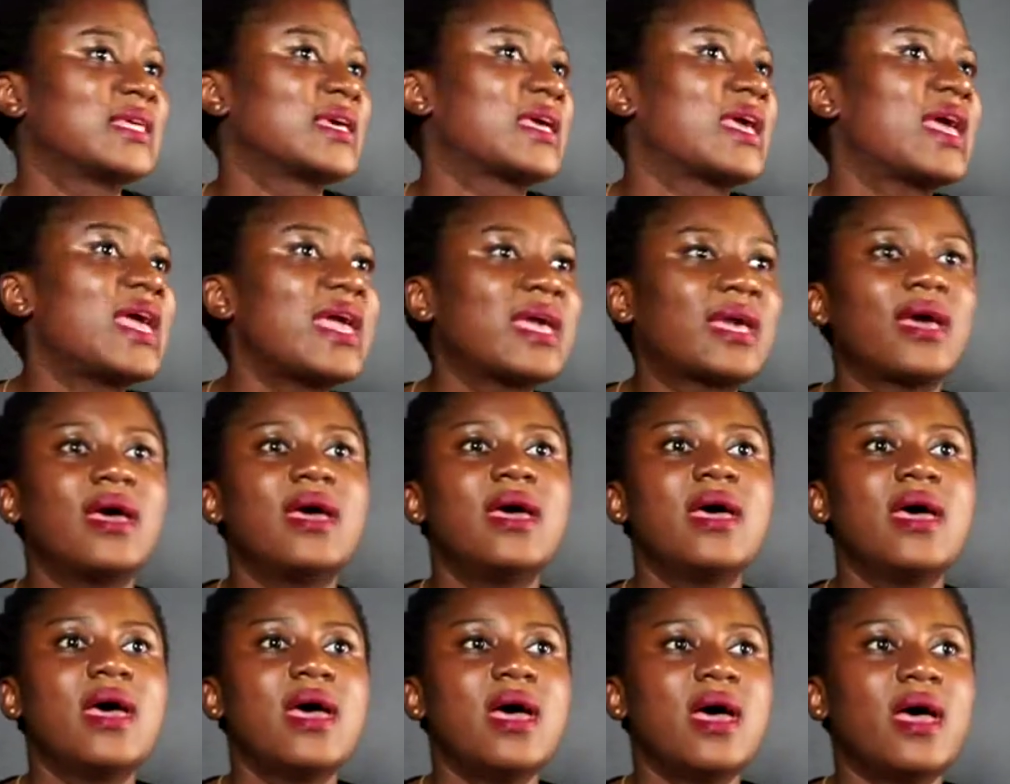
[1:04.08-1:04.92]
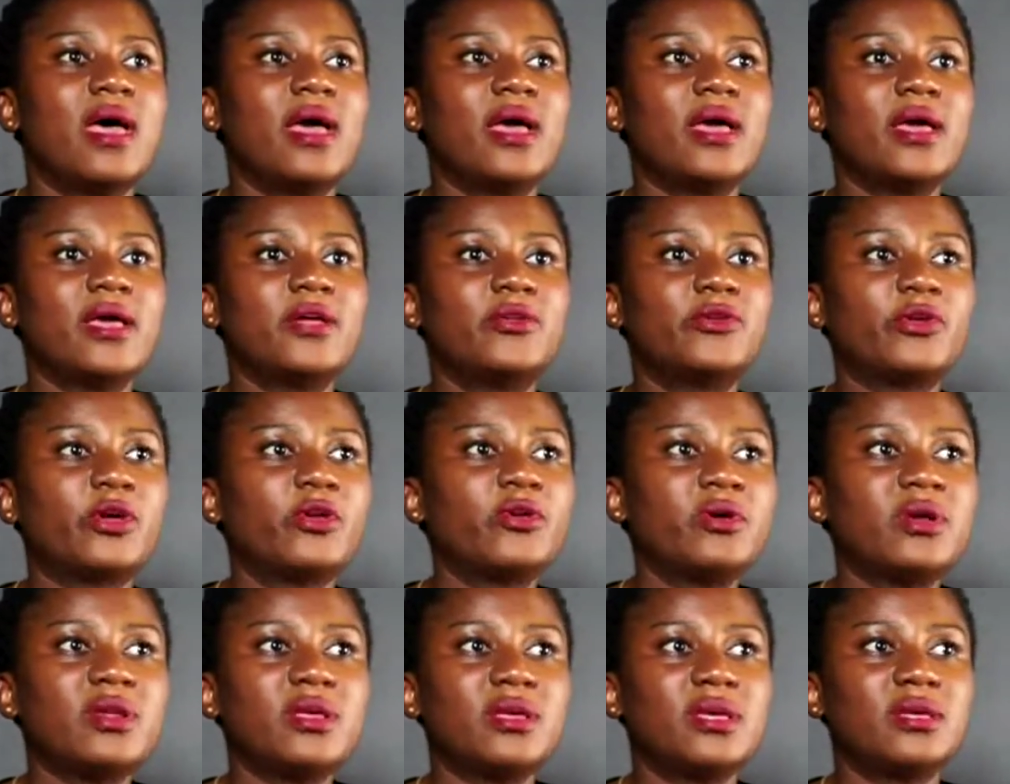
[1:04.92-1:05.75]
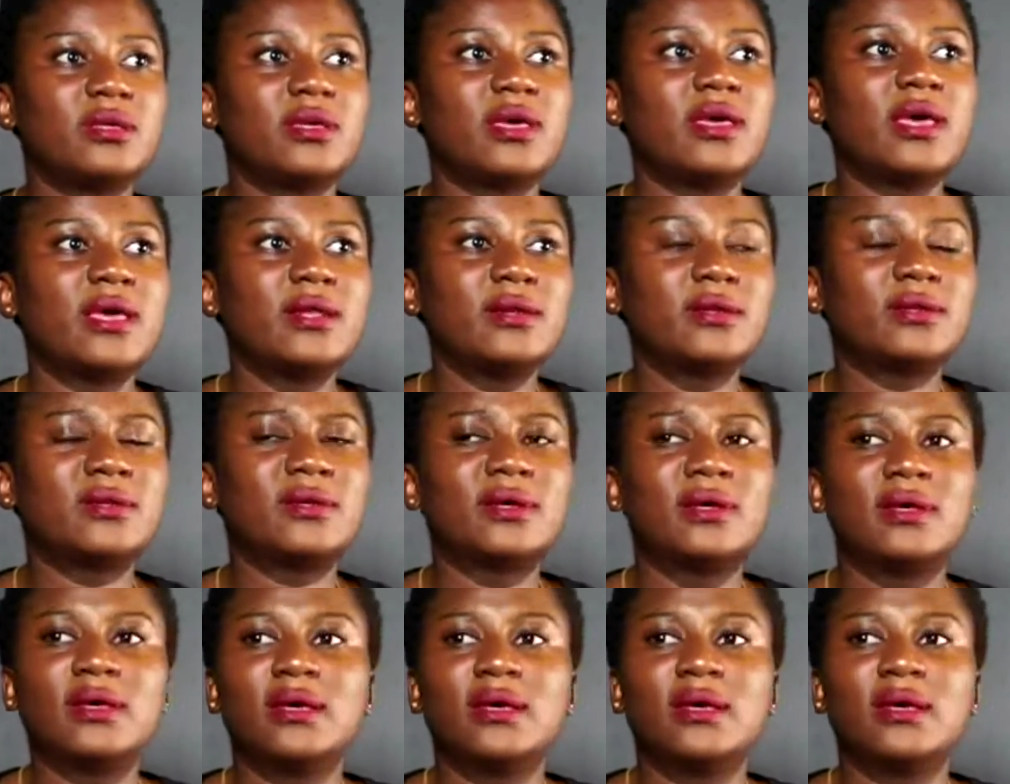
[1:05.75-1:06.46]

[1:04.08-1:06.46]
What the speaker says: the cake. And